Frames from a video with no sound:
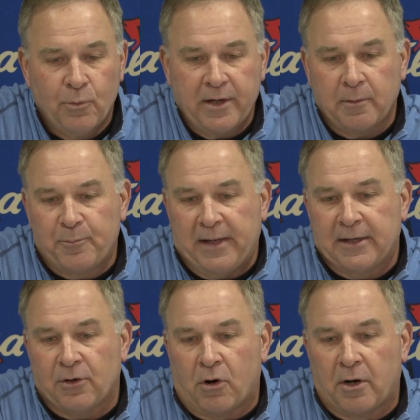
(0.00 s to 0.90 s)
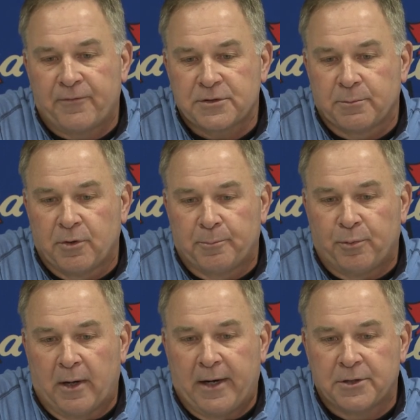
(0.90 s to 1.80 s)
We competed hard for some good
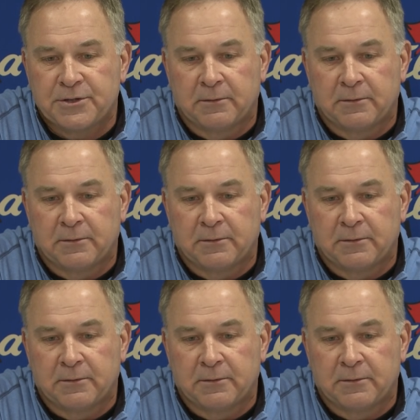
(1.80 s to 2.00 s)
players,